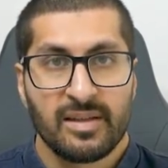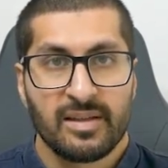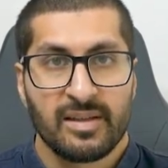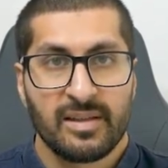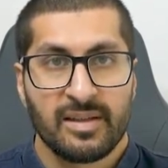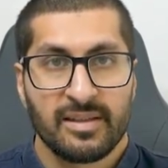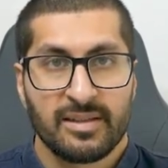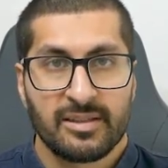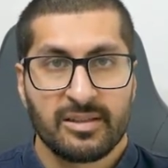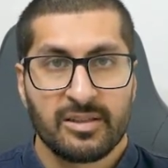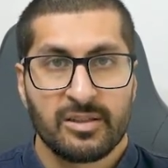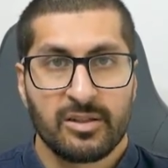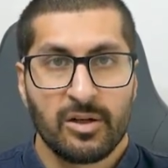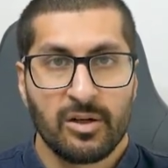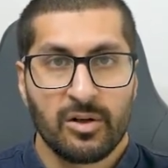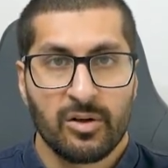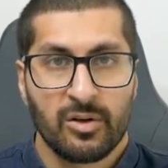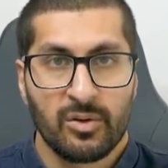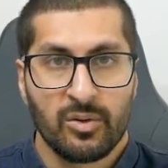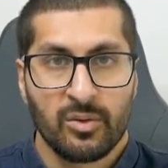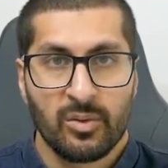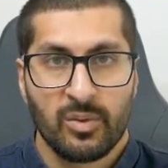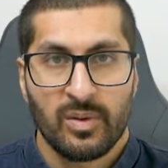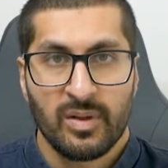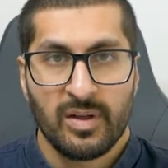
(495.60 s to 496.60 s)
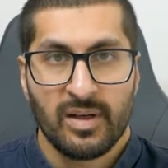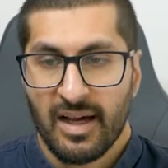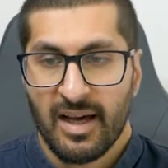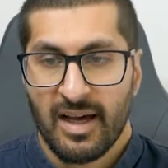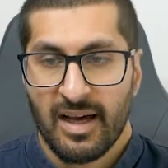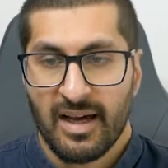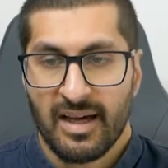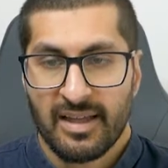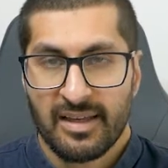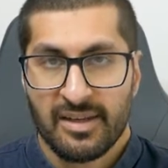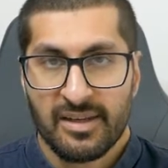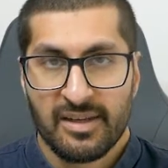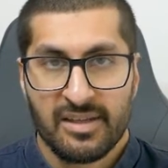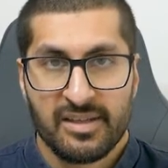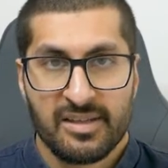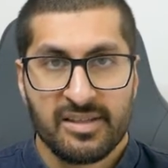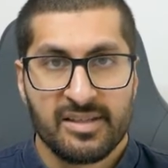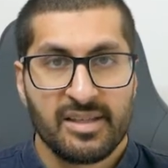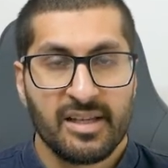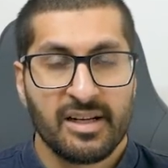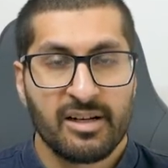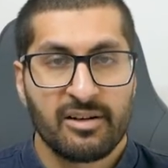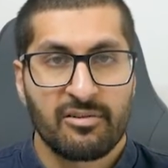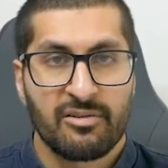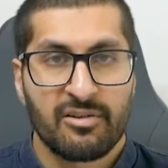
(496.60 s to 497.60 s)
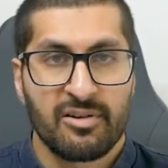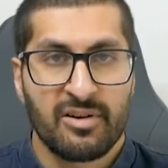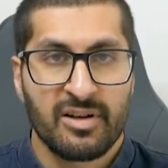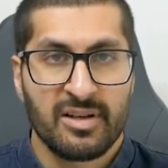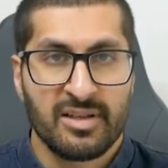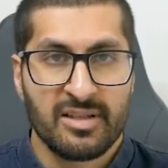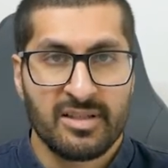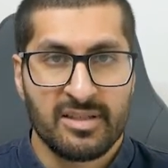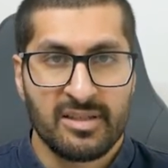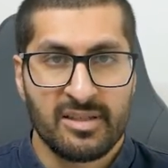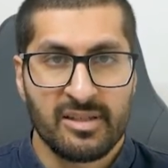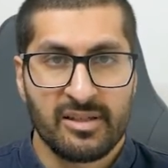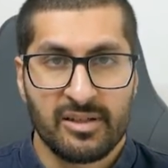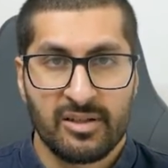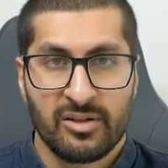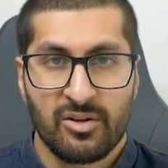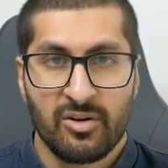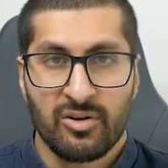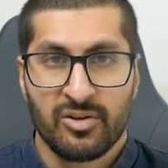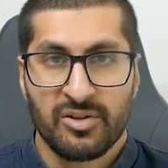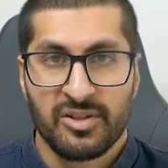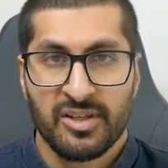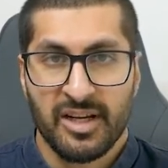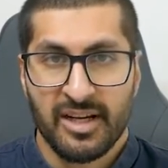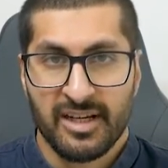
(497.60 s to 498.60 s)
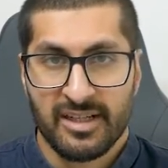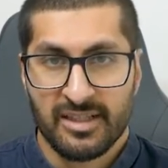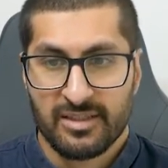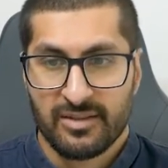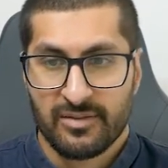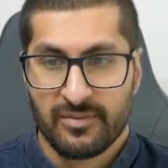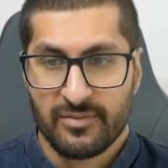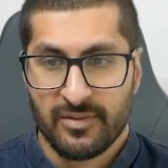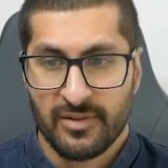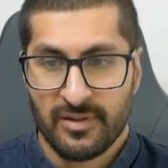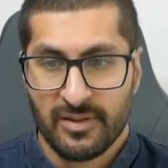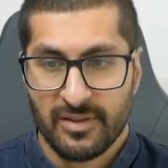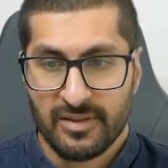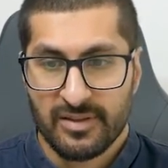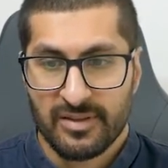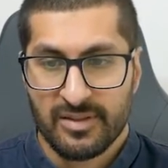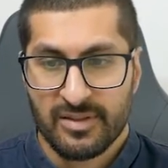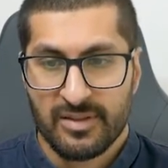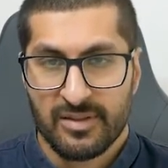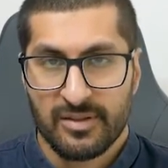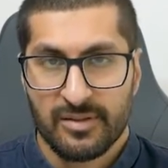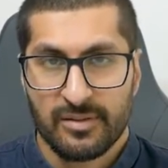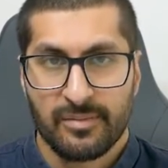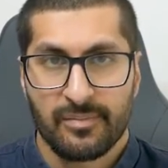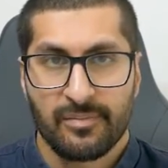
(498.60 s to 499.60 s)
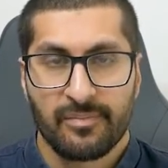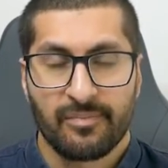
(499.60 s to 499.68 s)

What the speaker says: Let's go and synchronize the contacts first.